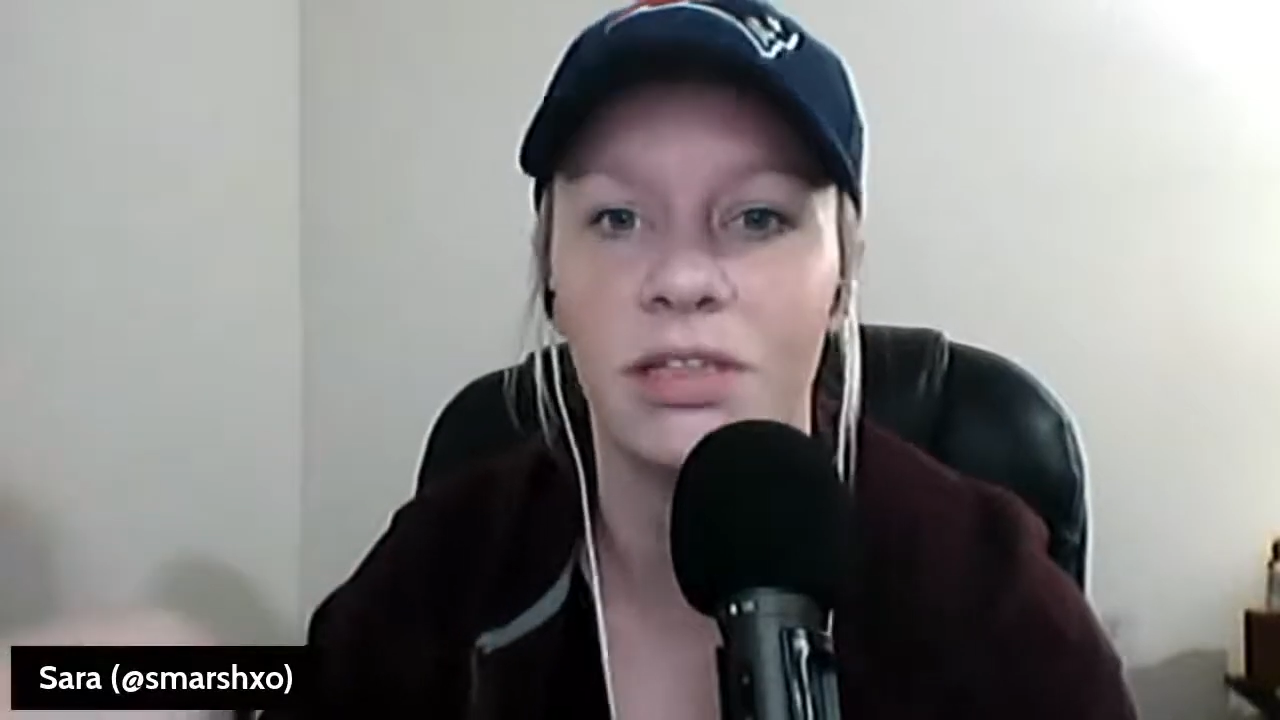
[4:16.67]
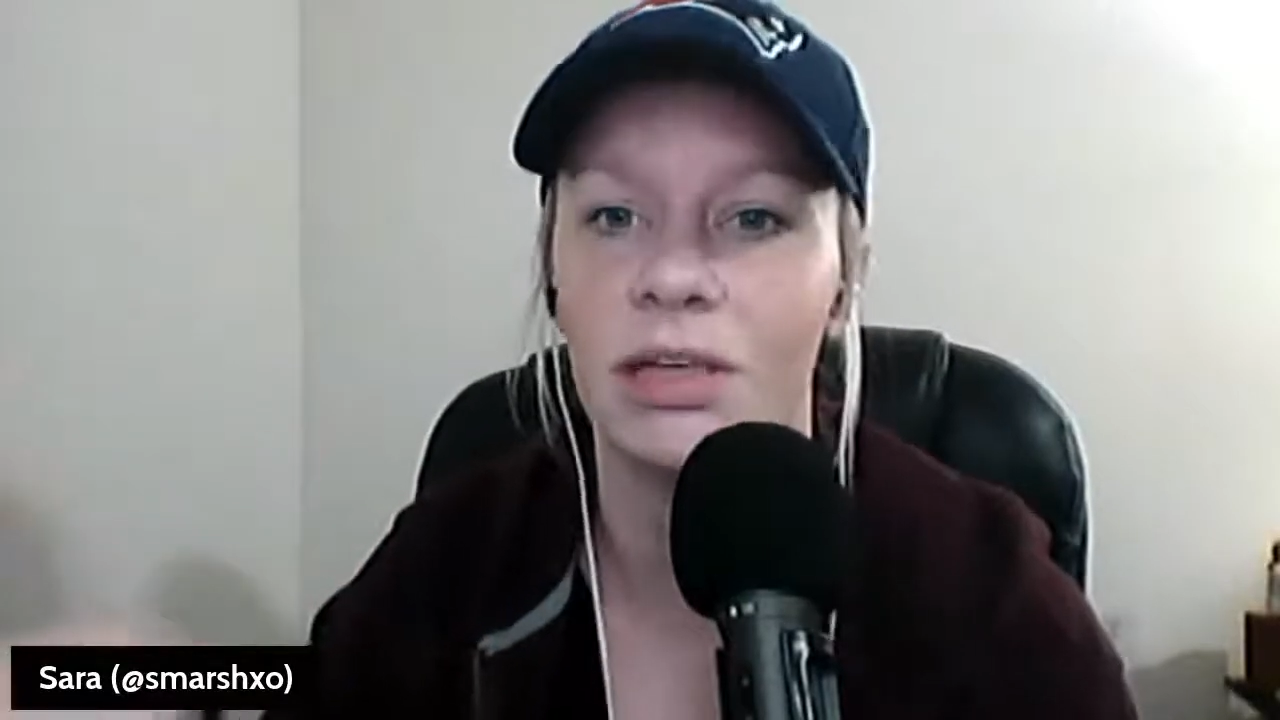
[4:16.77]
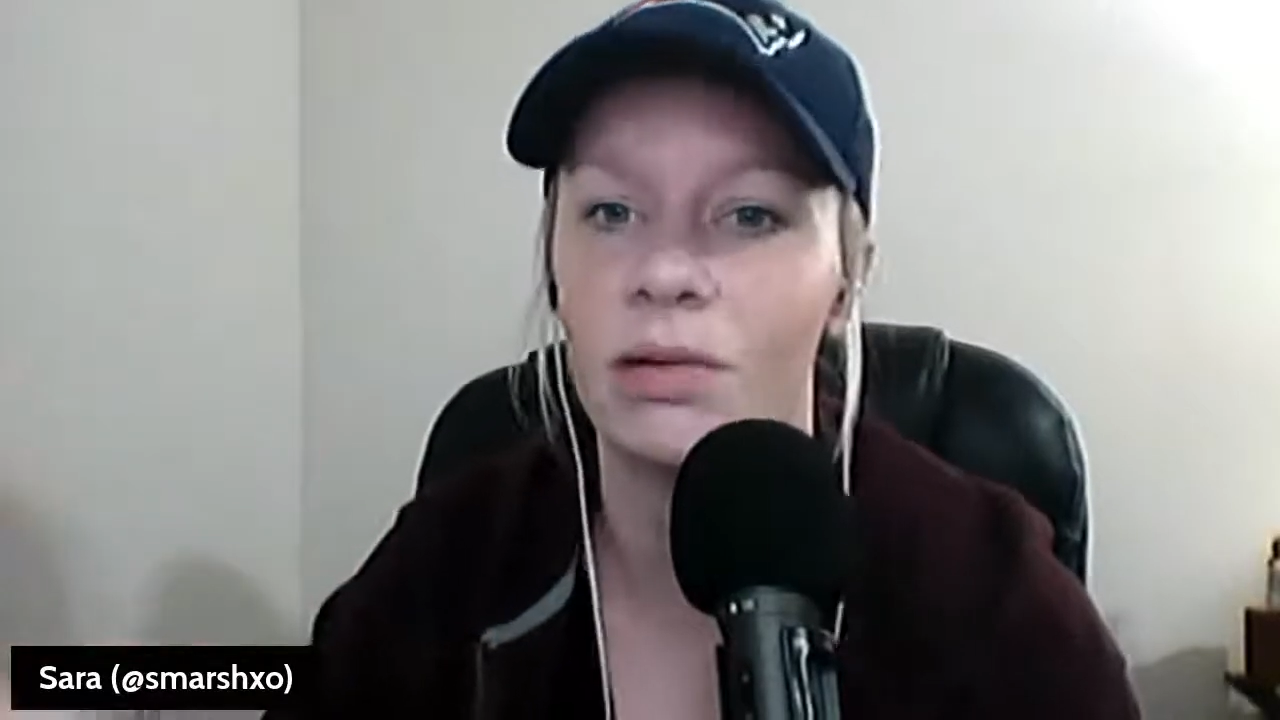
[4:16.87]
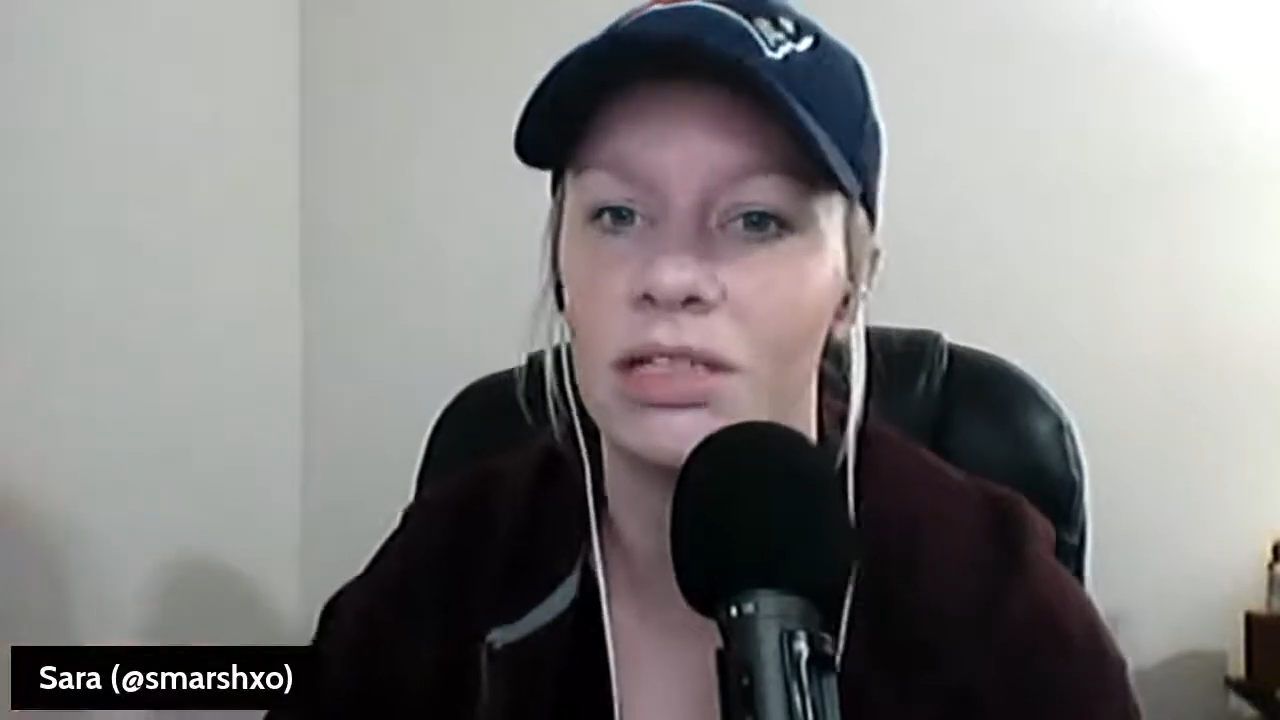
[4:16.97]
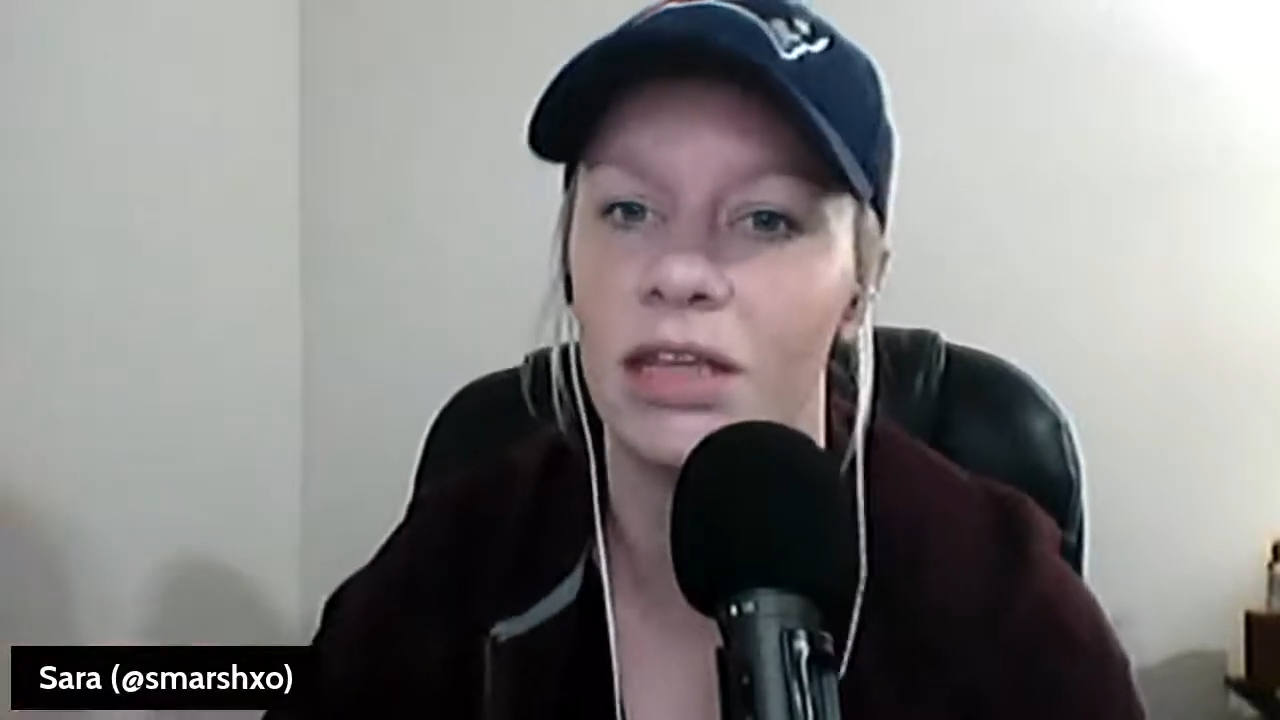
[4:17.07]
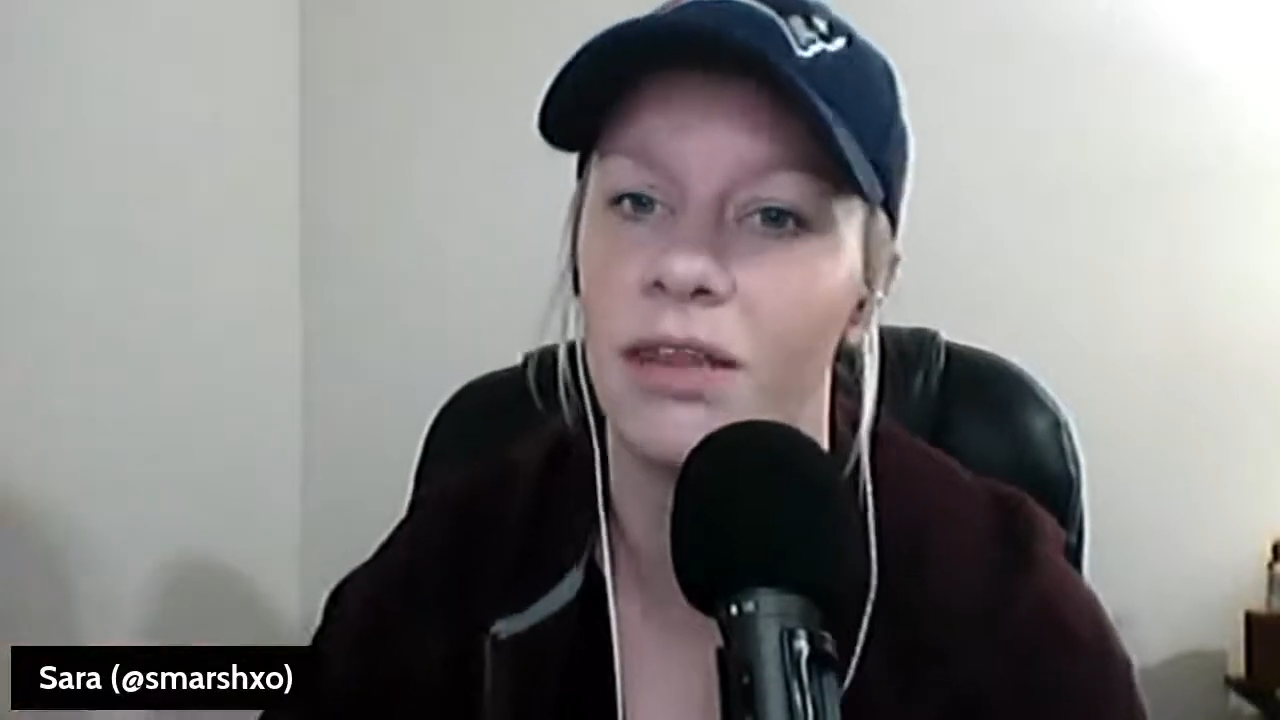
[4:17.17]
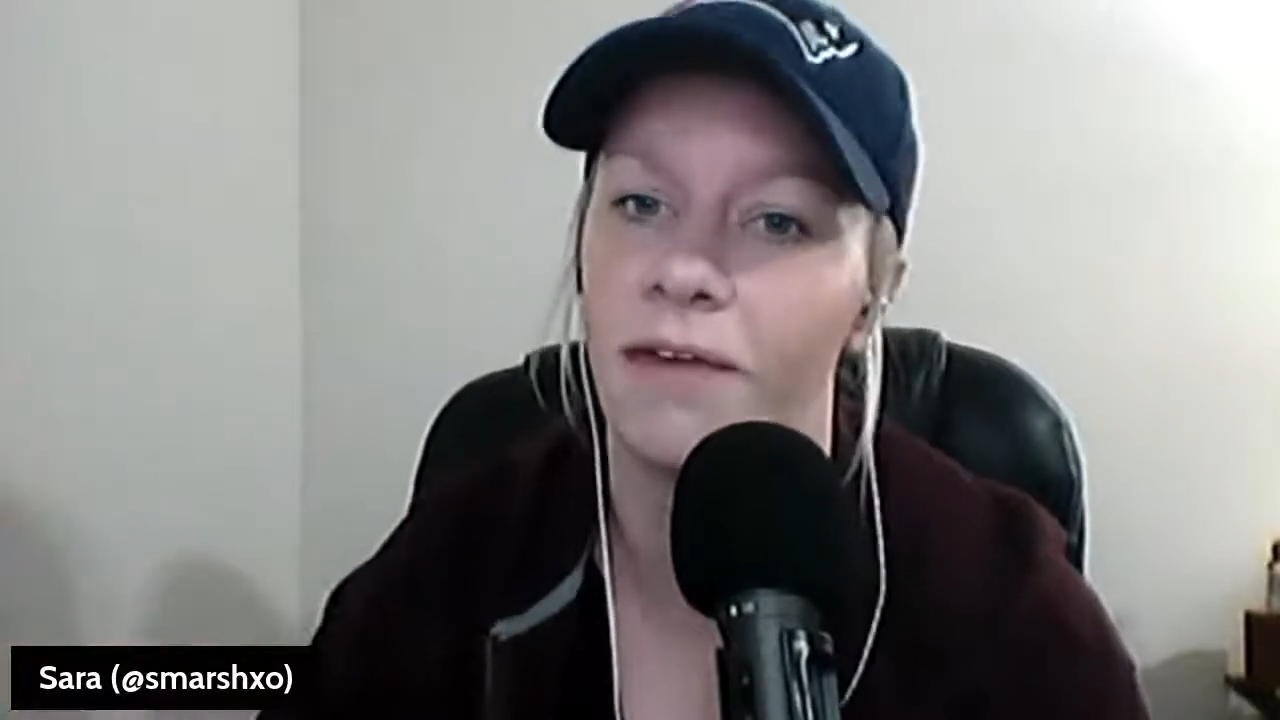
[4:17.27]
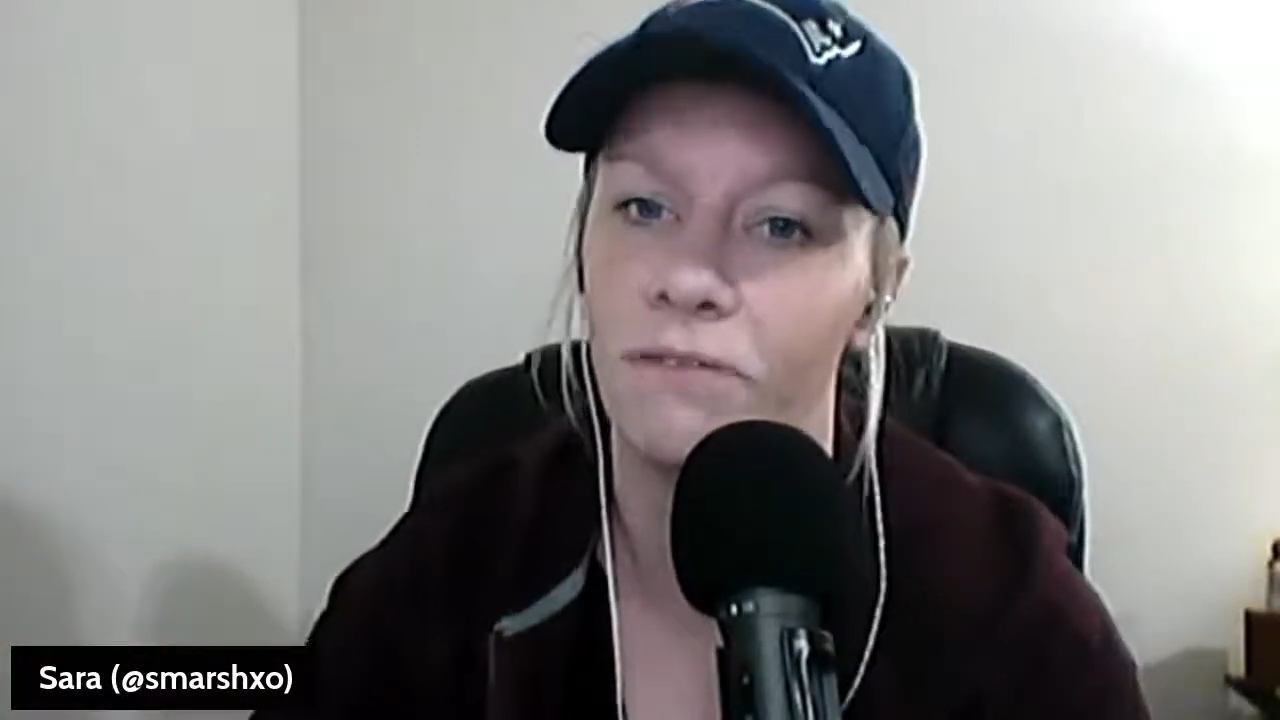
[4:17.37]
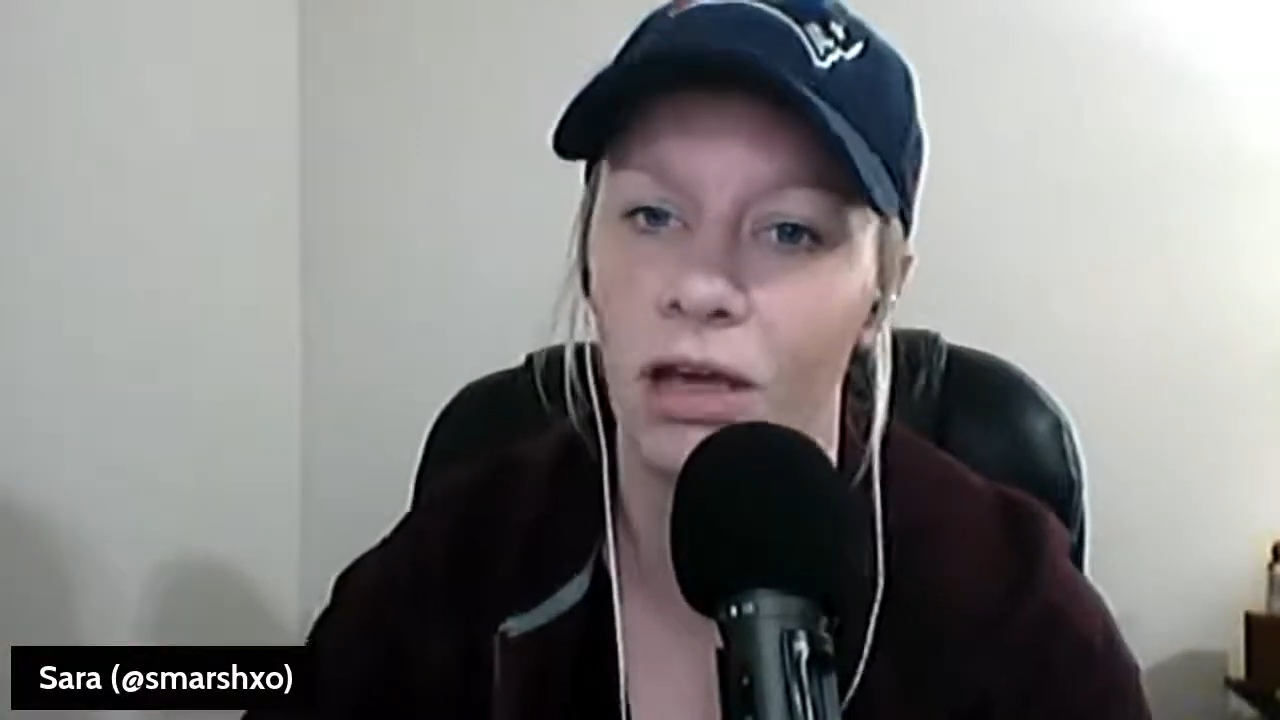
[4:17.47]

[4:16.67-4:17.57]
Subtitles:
but someone said that they